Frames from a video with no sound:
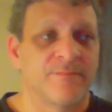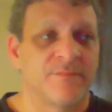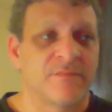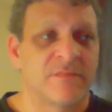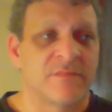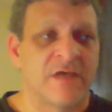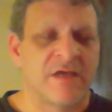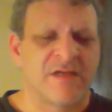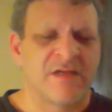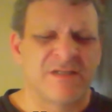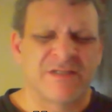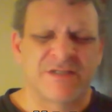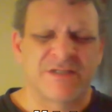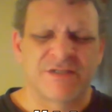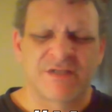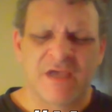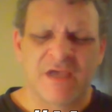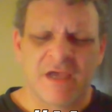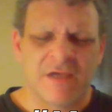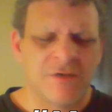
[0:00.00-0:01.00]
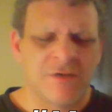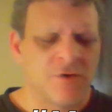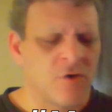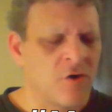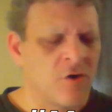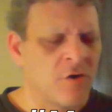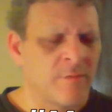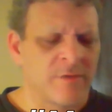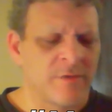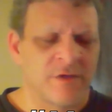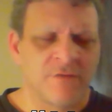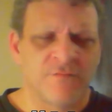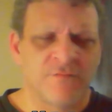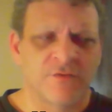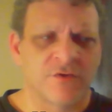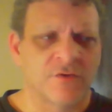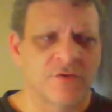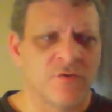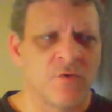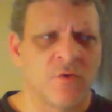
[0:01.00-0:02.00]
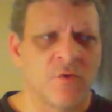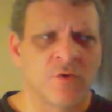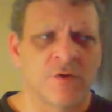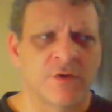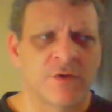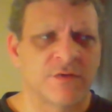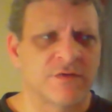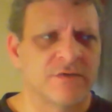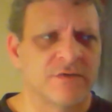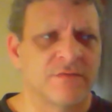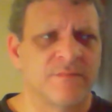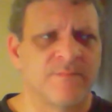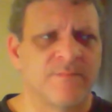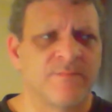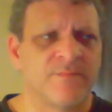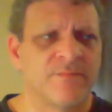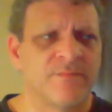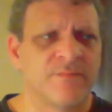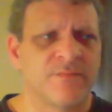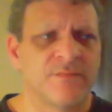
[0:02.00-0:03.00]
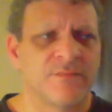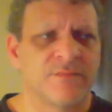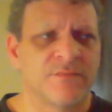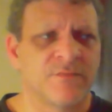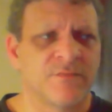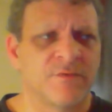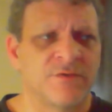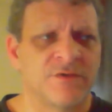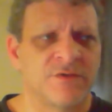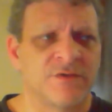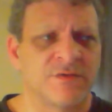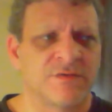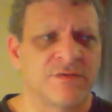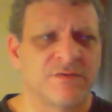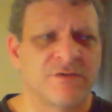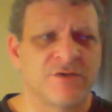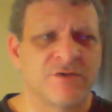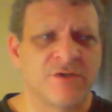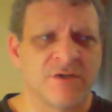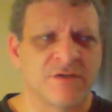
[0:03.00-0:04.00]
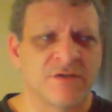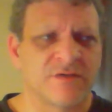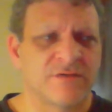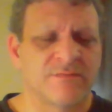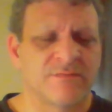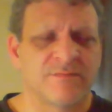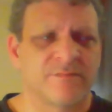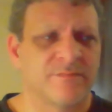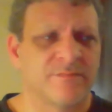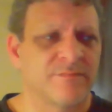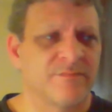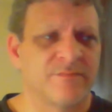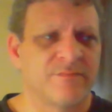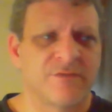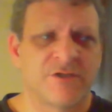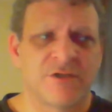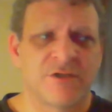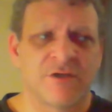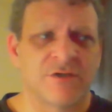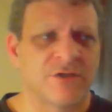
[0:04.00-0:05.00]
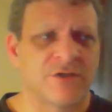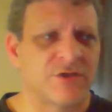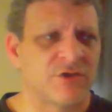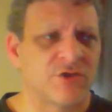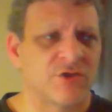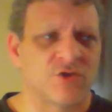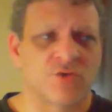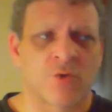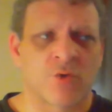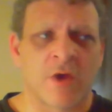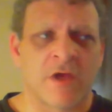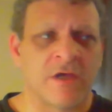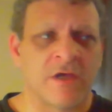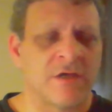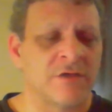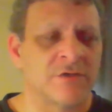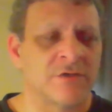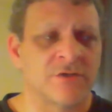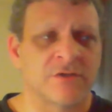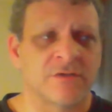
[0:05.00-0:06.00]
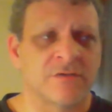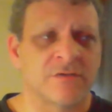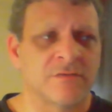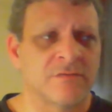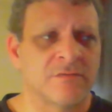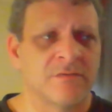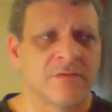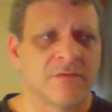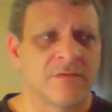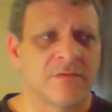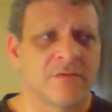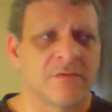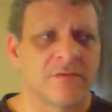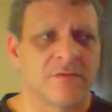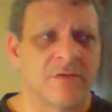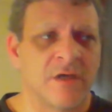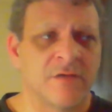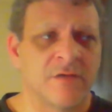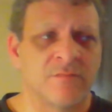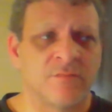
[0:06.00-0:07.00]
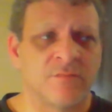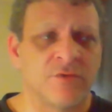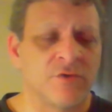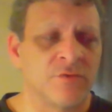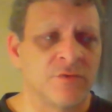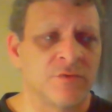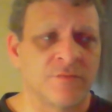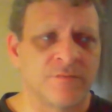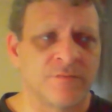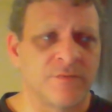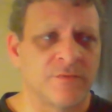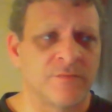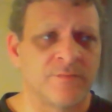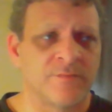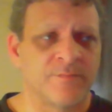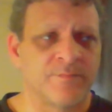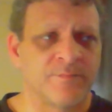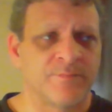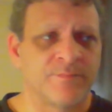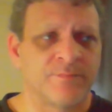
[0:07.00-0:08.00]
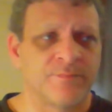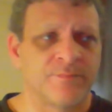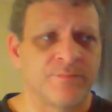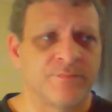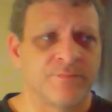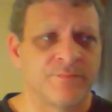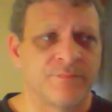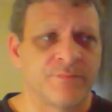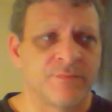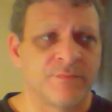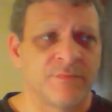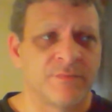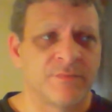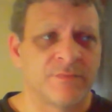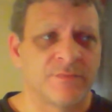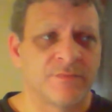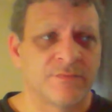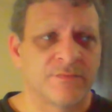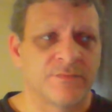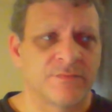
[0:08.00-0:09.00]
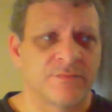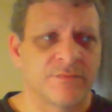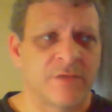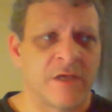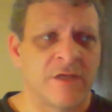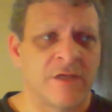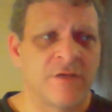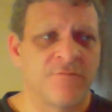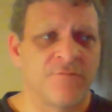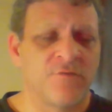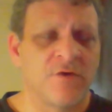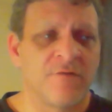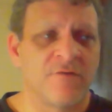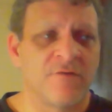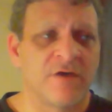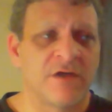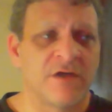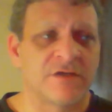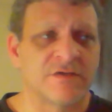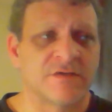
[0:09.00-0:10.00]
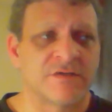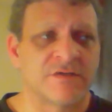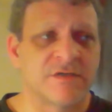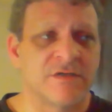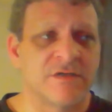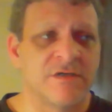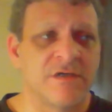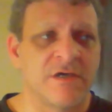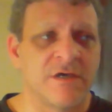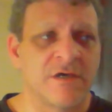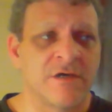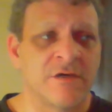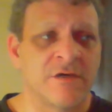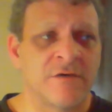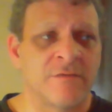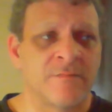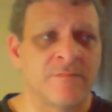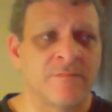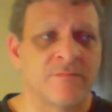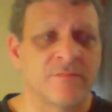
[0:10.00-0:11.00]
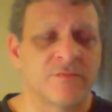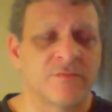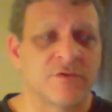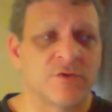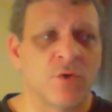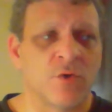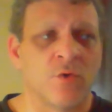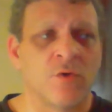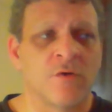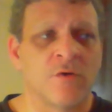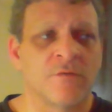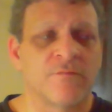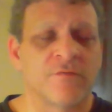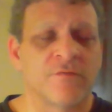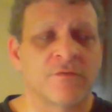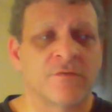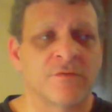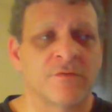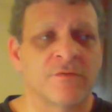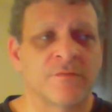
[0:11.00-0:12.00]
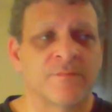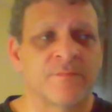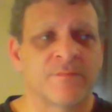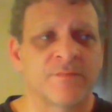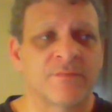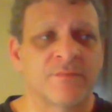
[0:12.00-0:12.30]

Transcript: That insane harmony for the chorus, which is just strange and beautiful. And if you ever get to see him tour for